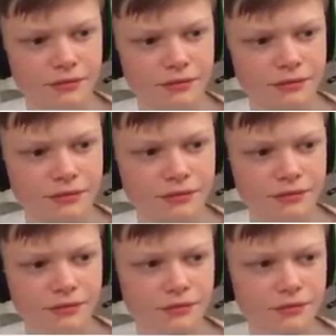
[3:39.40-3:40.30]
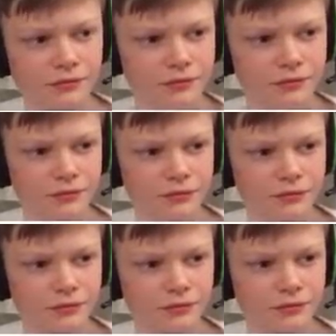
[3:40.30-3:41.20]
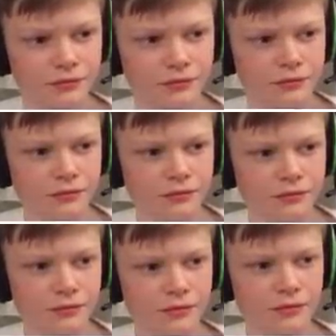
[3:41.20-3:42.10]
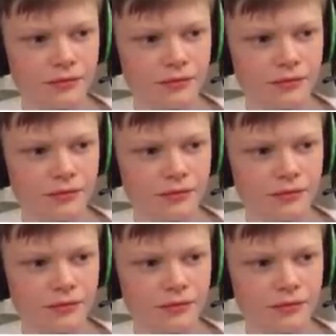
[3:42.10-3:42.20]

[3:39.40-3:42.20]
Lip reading: (no one is talking)